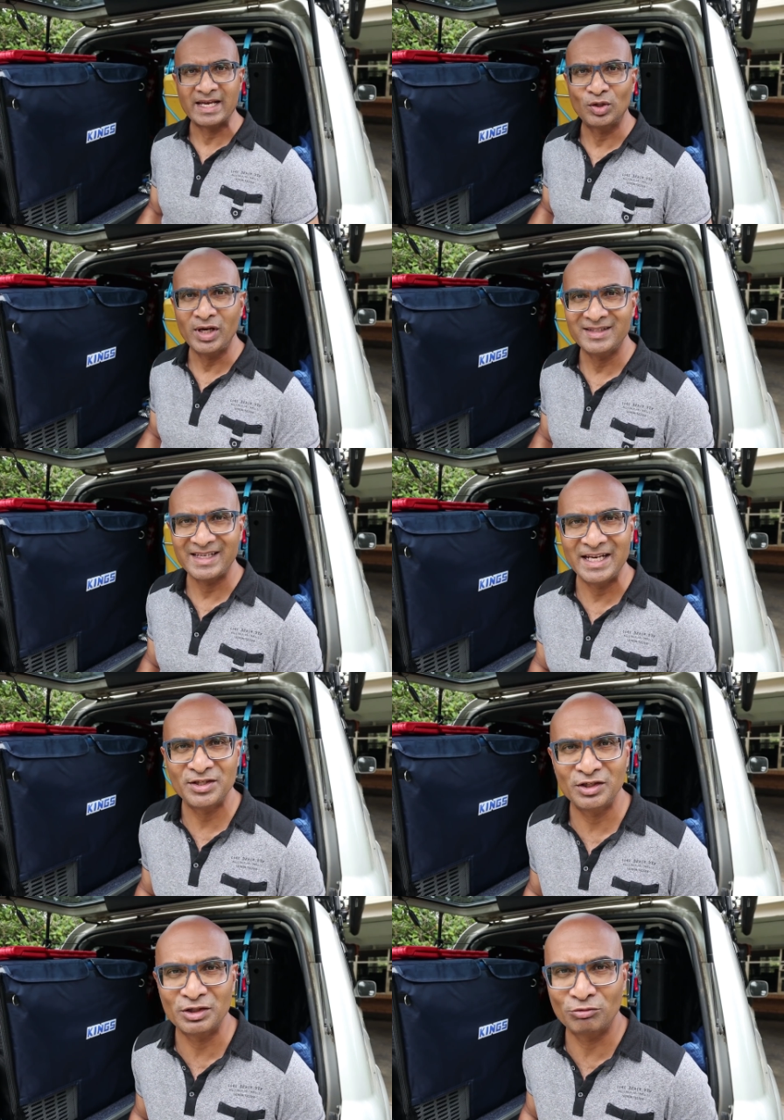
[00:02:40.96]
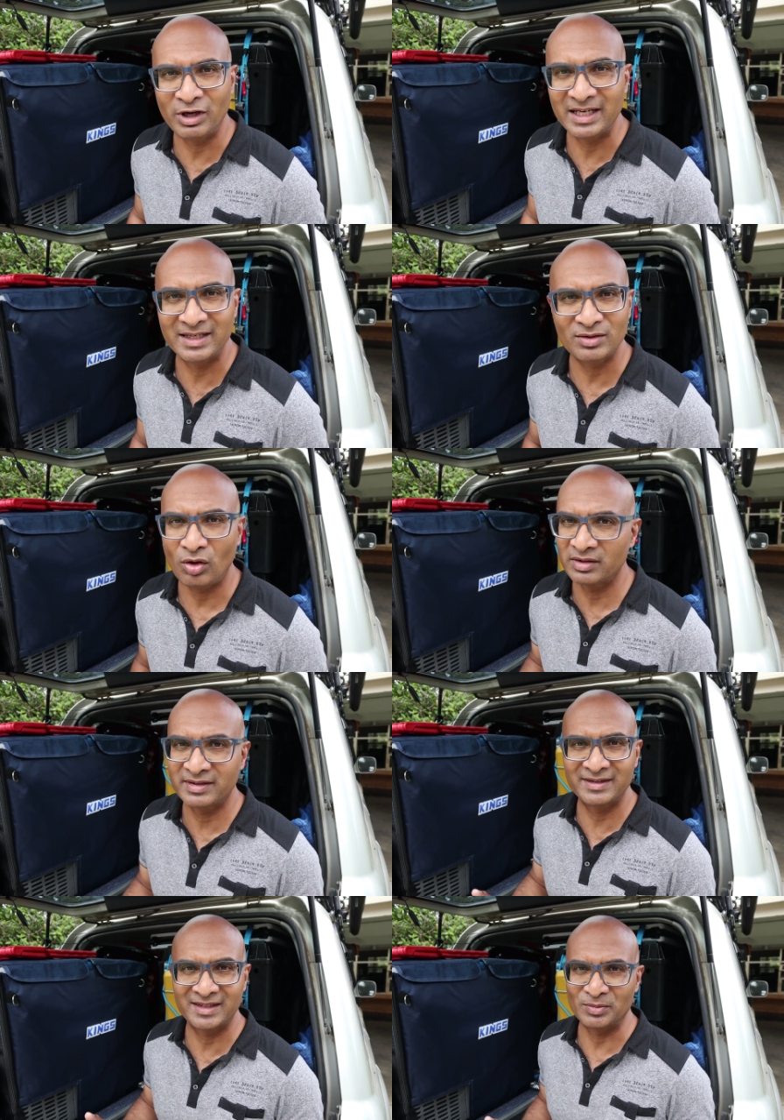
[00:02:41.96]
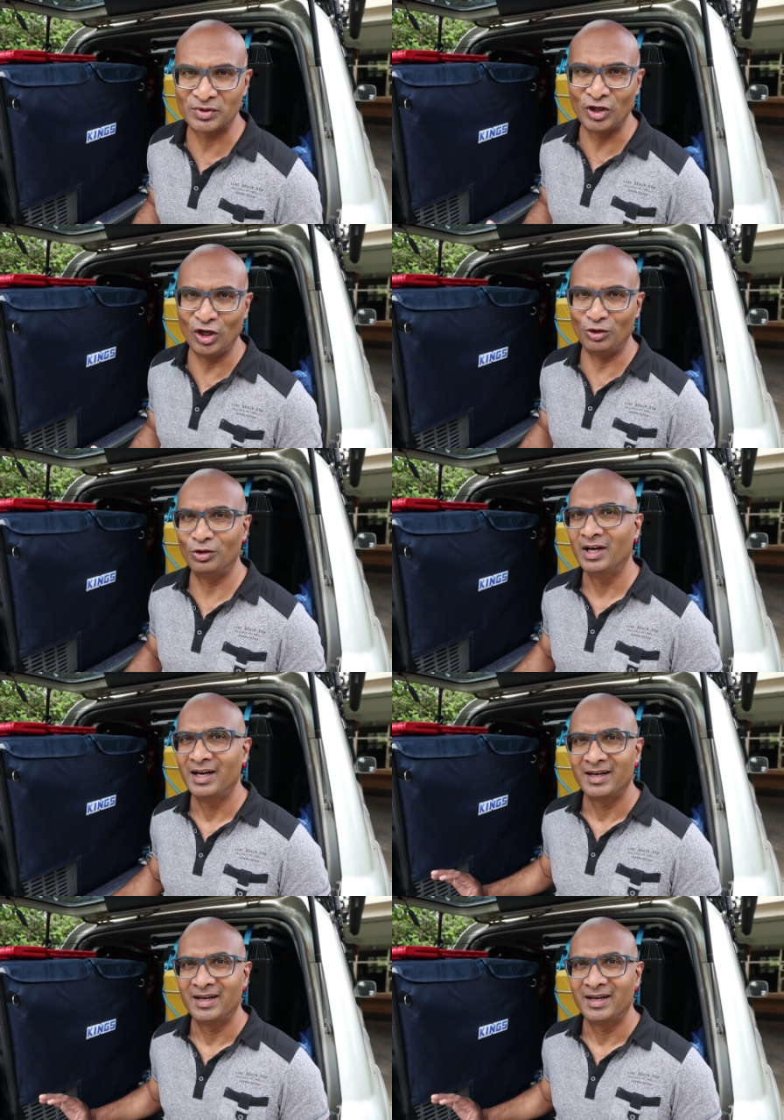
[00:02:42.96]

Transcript: As long as the engine is running, it's all systems go.